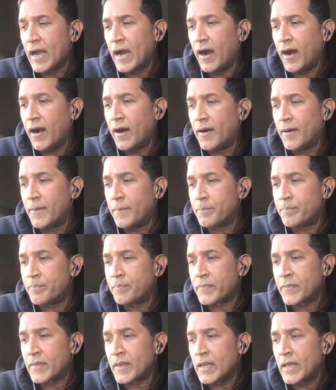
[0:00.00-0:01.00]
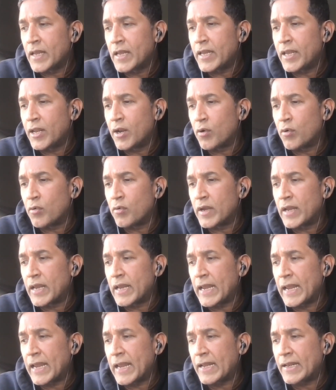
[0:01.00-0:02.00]
um you know
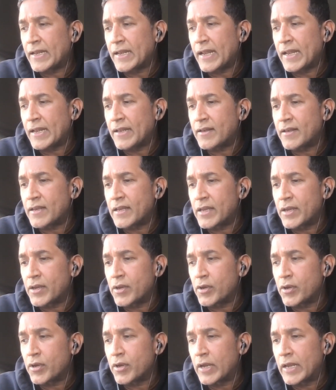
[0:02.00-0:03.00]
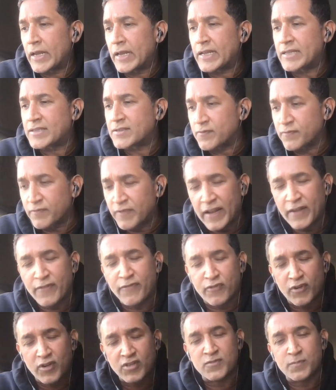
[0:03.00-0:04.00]
in it's very
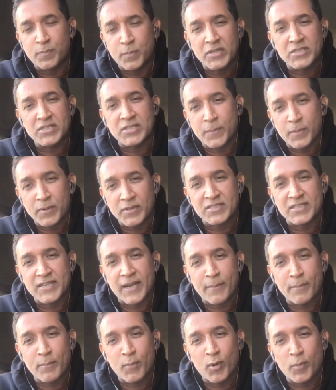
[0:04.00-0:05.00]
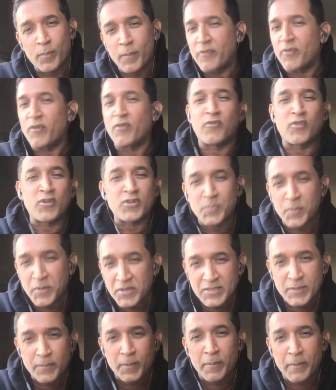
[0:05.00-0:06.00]
first principles type book before first
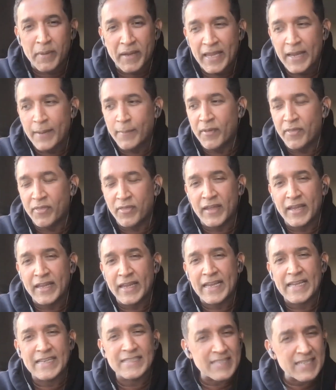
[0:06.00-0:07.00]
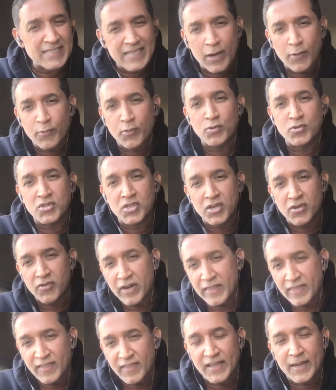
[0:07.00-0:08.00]
principle became a thing. Is this how you
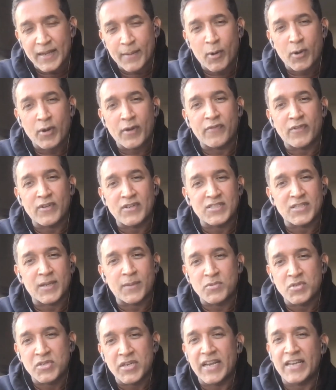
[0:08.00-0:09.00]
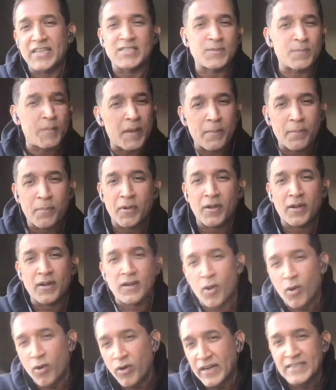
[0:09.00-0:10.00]
generally think about different subjects,
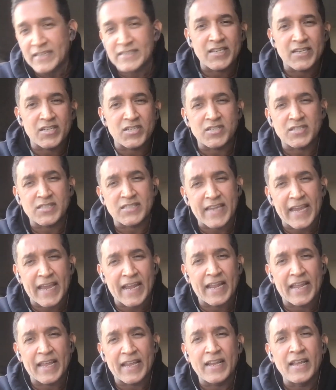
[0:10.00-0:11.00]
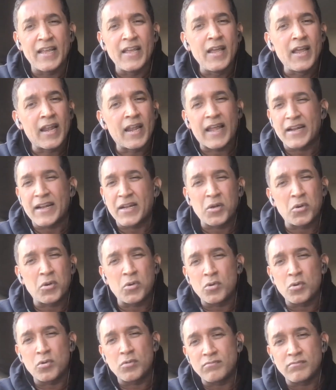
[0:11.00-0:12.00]
people, organization, scaling? Like
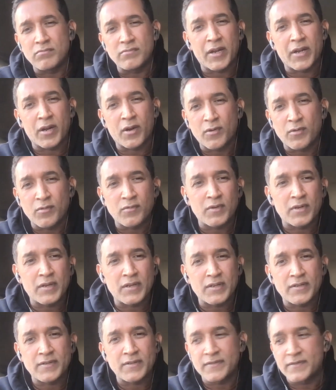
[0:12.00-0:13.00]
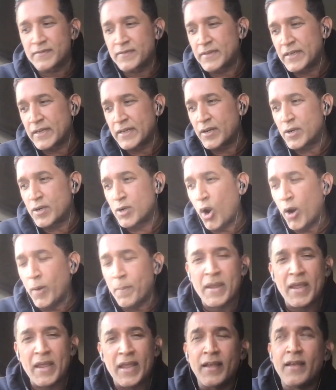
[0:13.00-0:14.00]

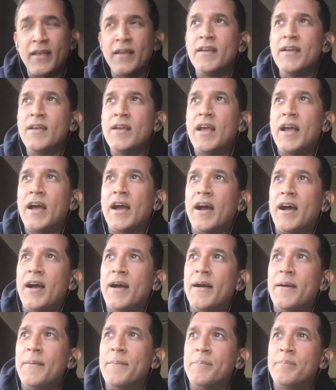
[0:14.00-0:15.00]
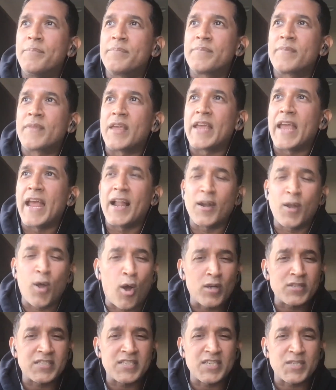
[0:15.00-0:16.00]
not be held
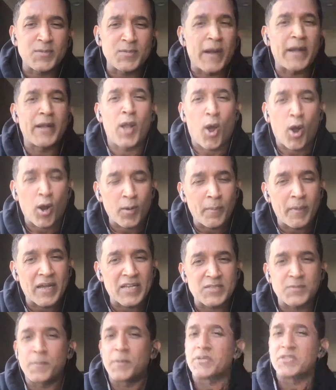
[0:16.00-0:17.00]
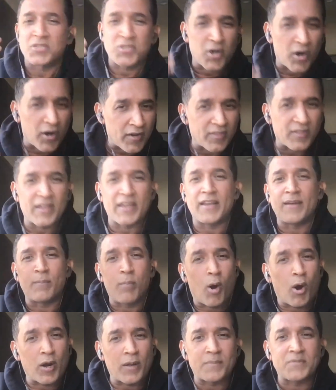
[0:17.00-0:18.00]
hostage by dogmas, but start think
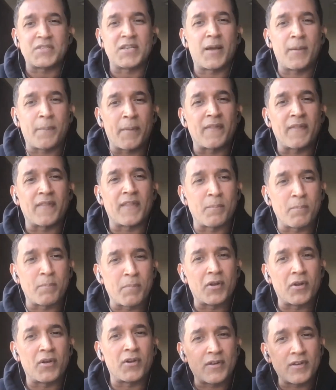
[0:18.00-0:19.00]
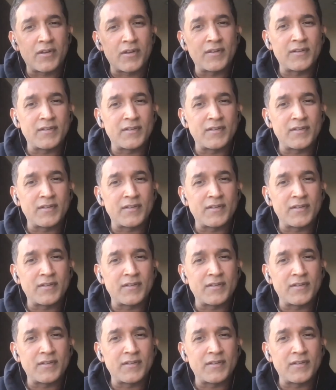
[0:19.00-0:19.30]
bottoms up and then build.